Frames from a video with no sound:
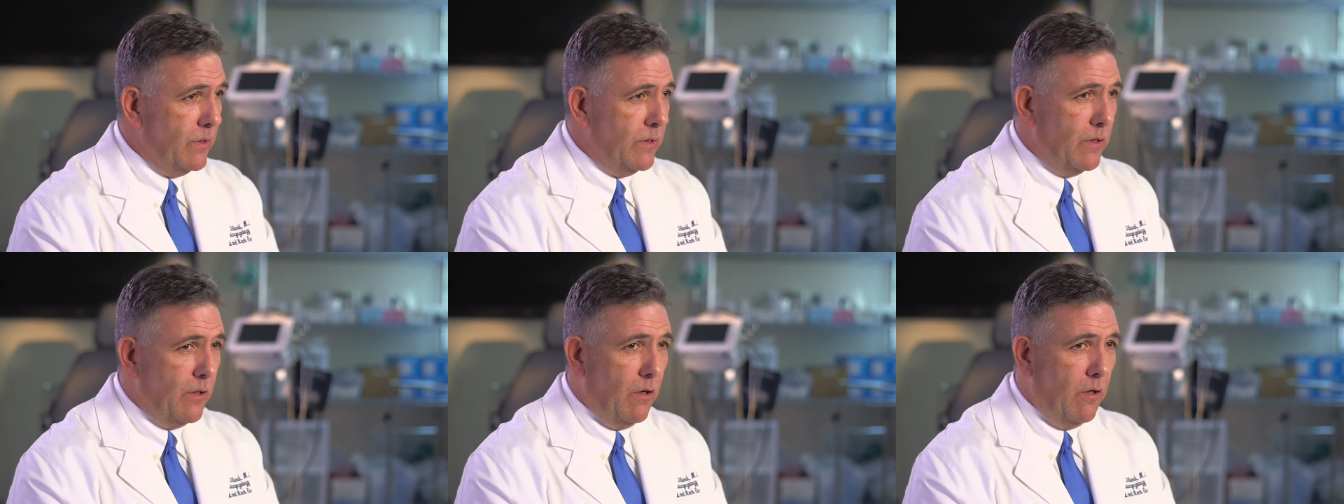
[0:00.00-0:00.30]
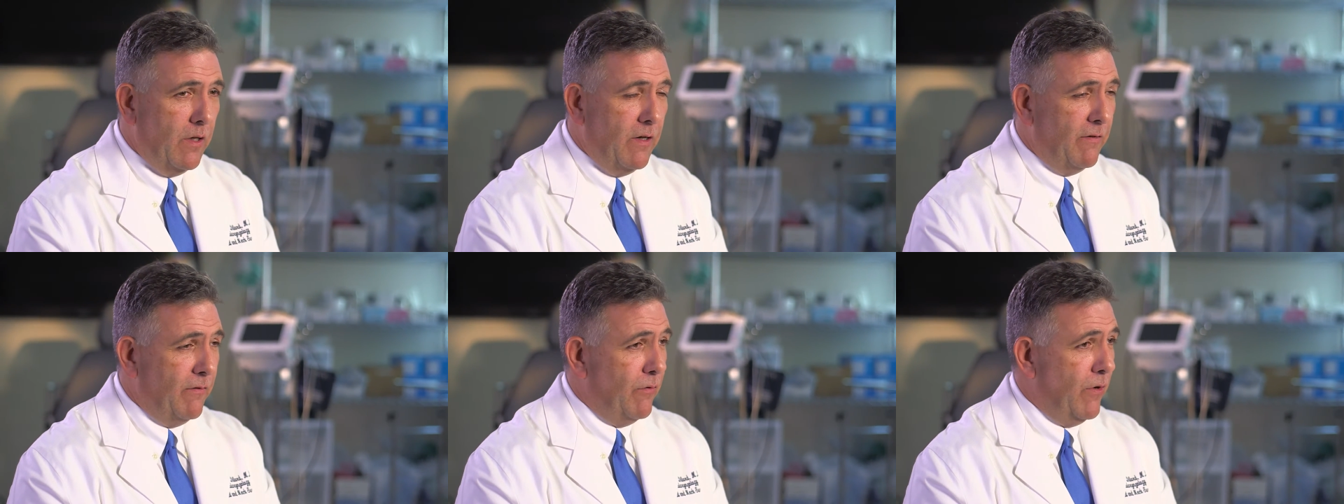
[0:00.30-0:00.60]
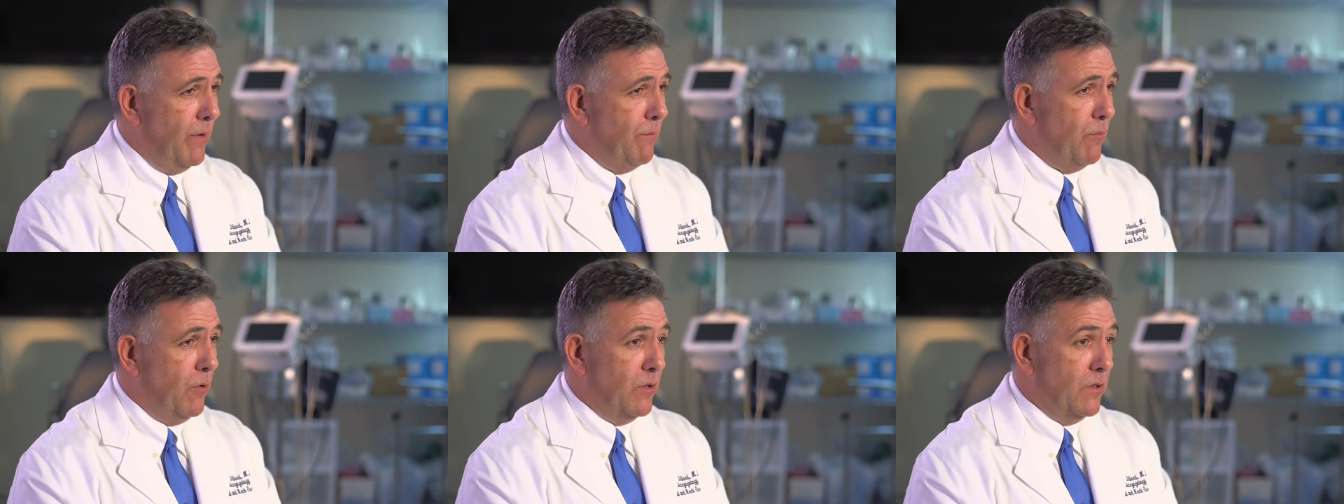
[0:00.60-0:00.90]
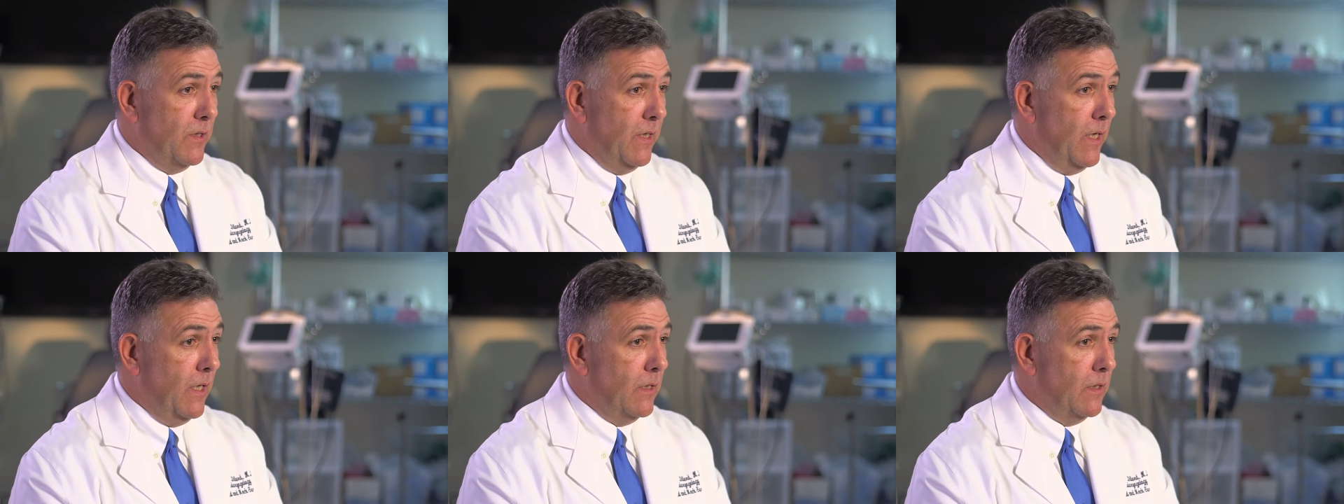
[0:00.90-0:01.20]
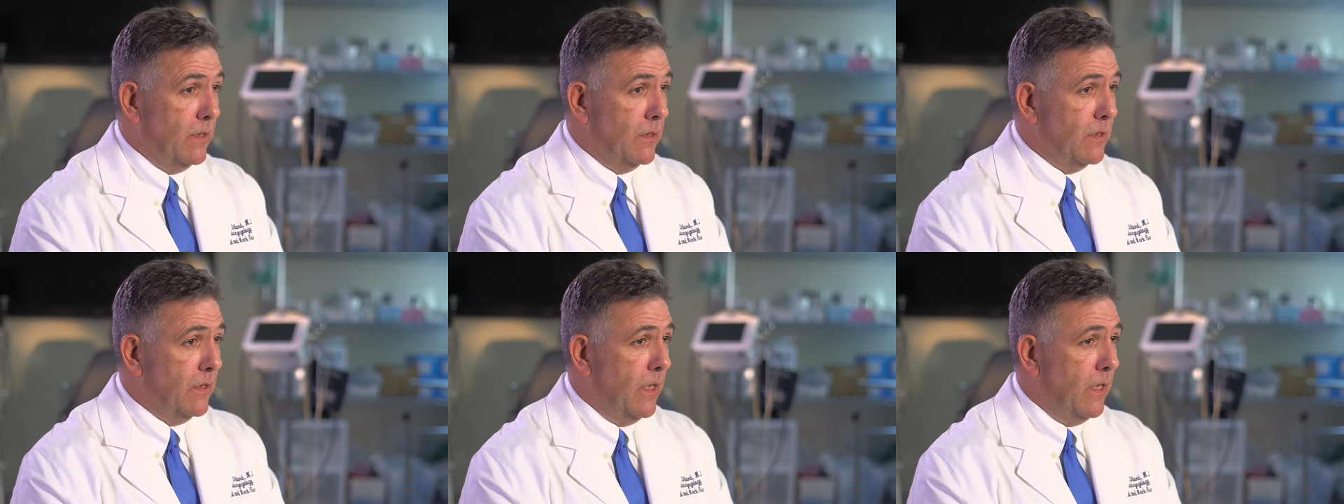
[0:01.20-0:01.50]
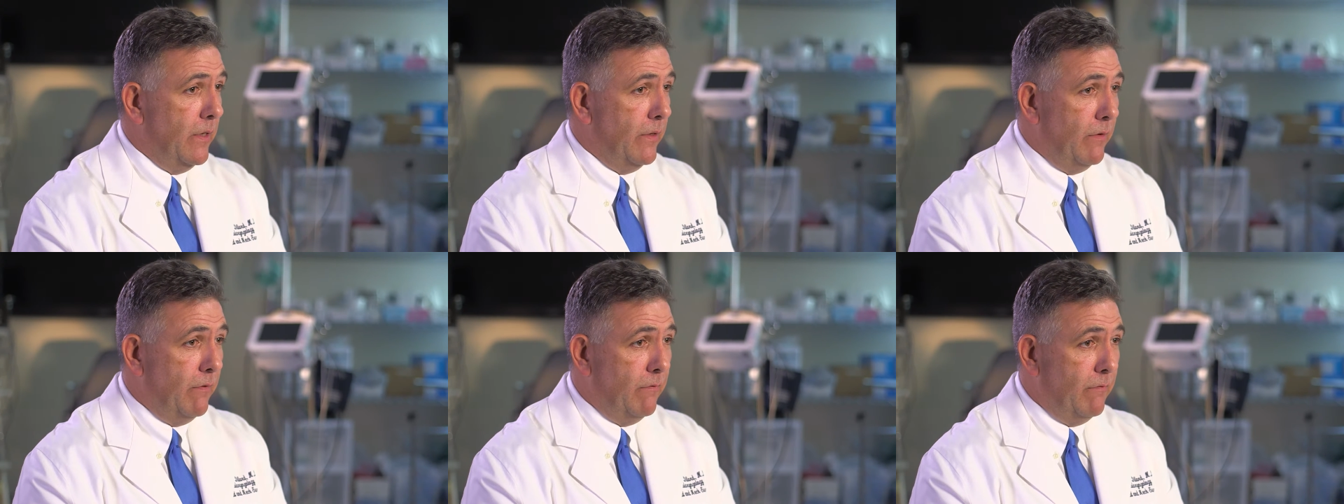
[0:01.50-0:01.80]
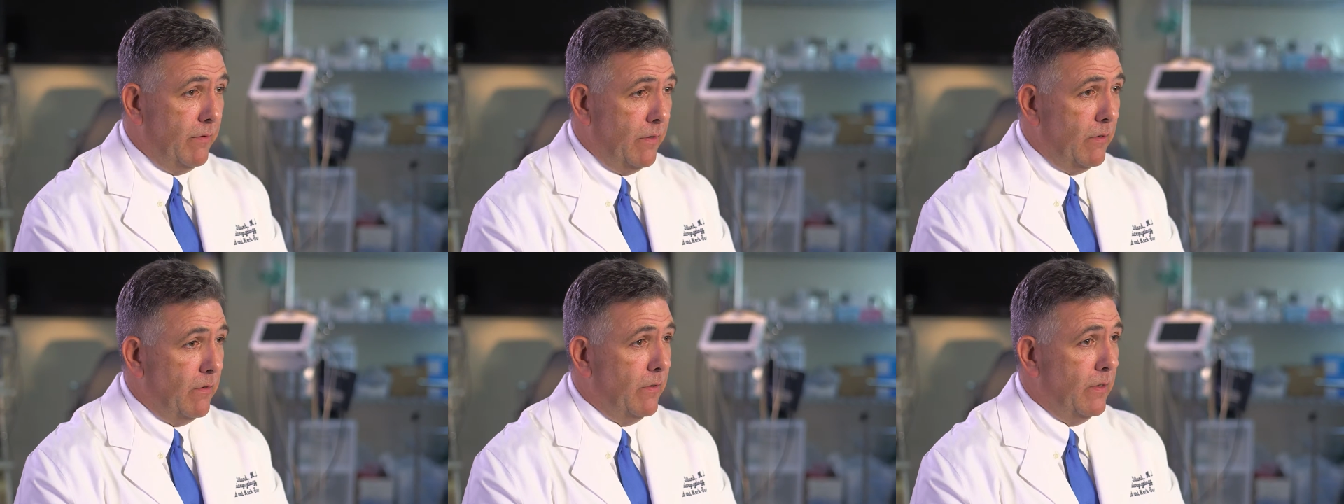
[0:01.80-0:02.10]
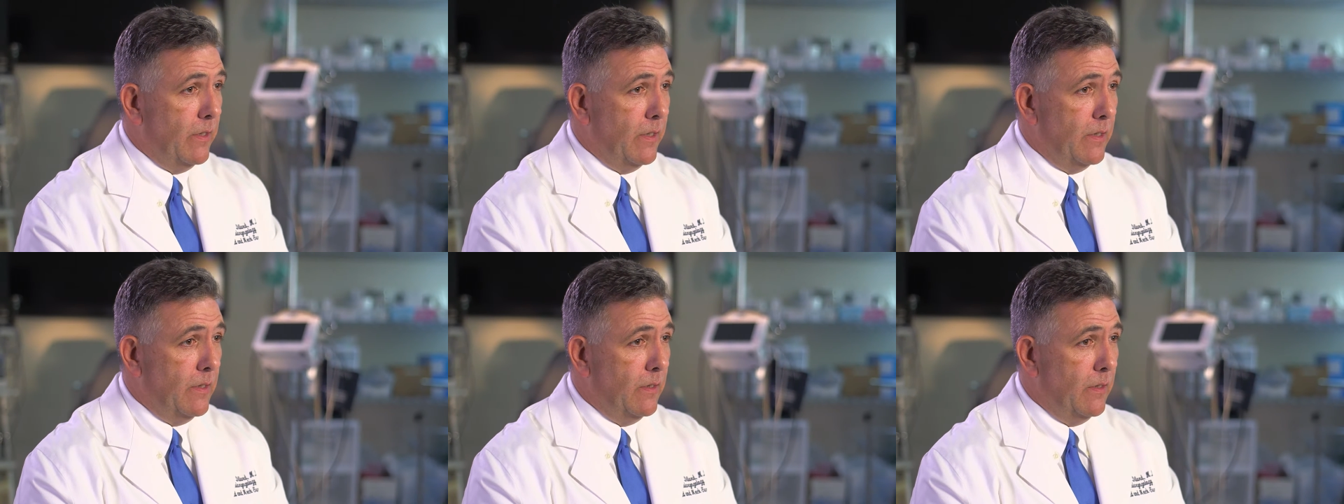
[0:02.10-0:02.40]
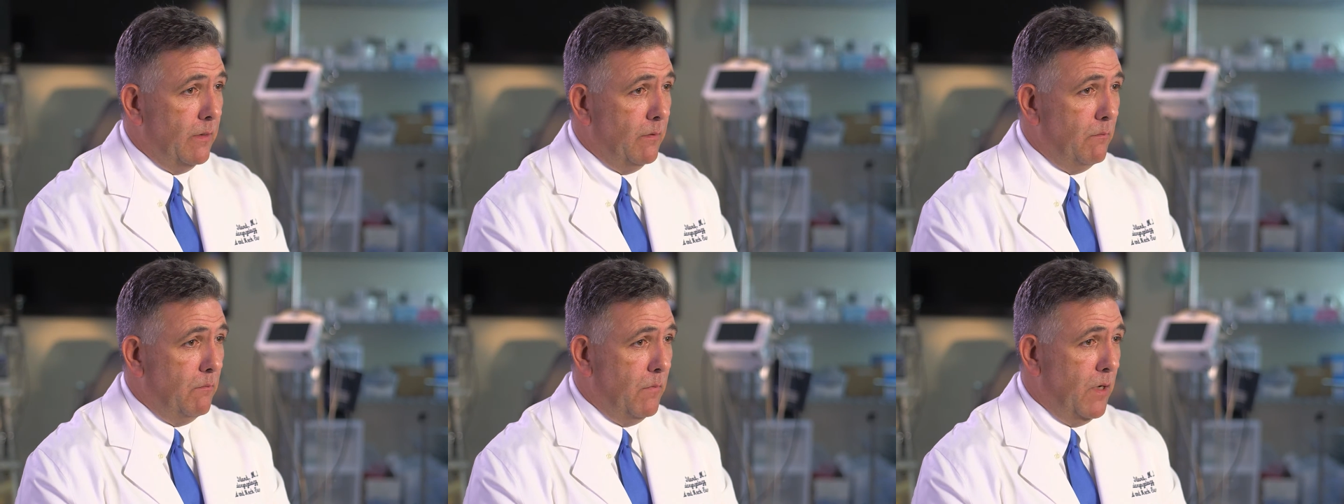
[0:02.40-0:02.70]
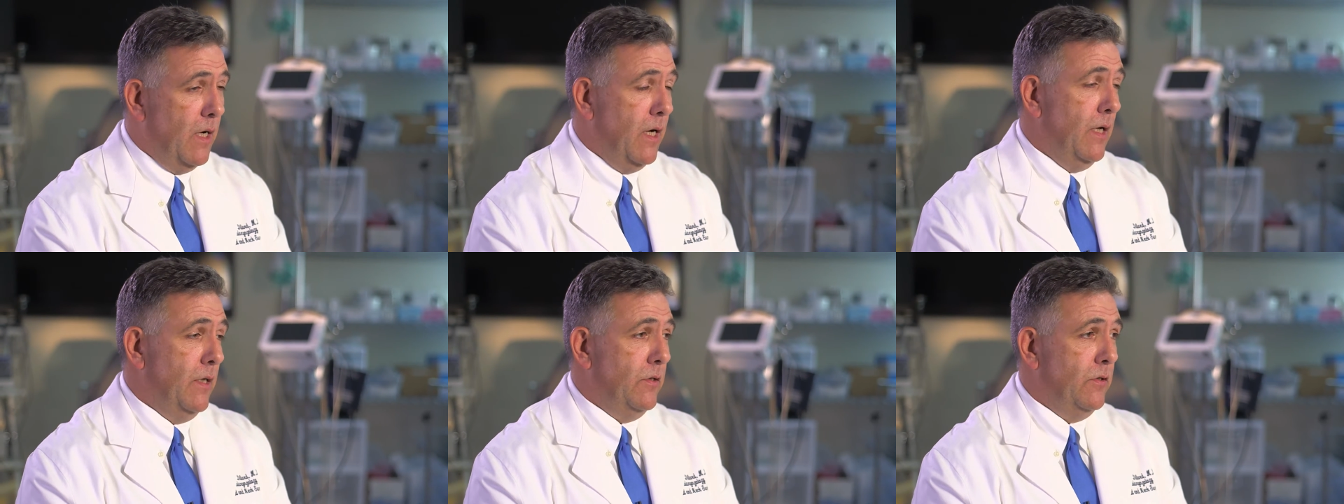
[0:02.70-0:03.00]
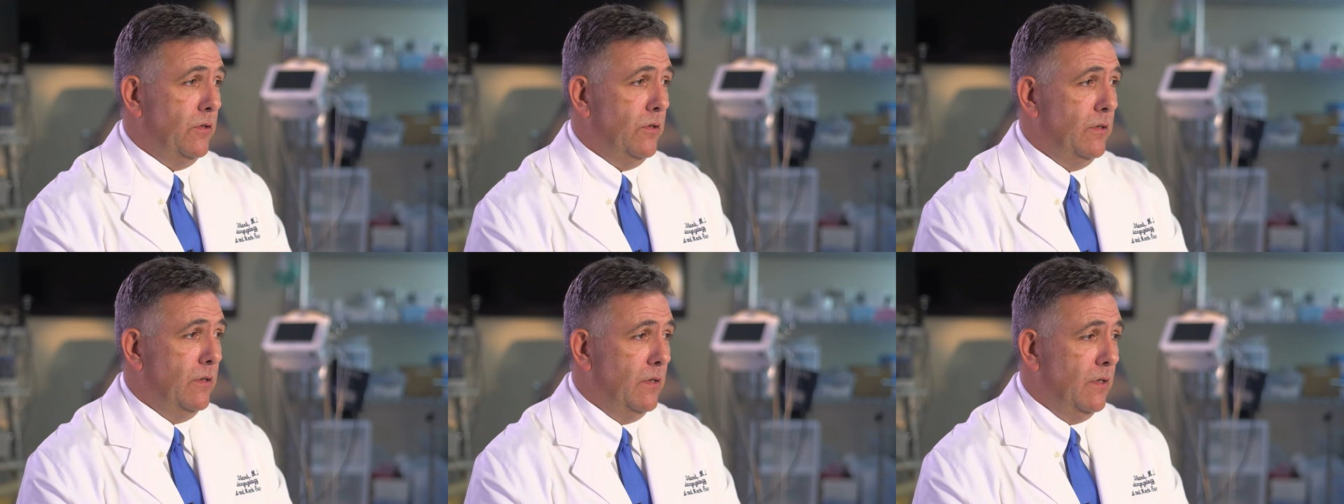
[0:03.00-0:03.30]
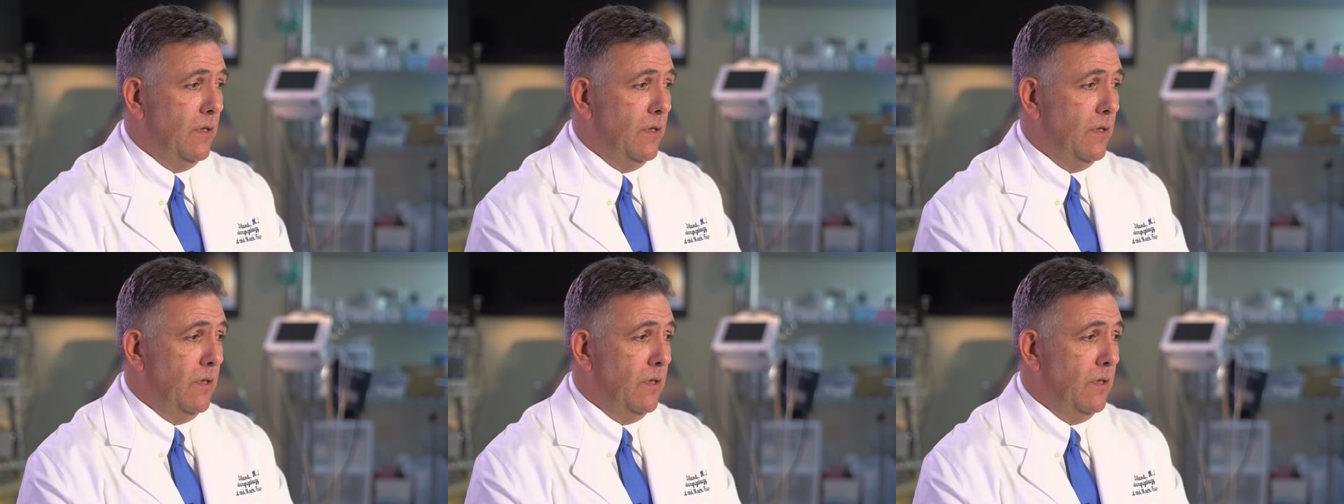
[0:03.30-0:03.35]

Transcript: They all have great personalities, and they're very much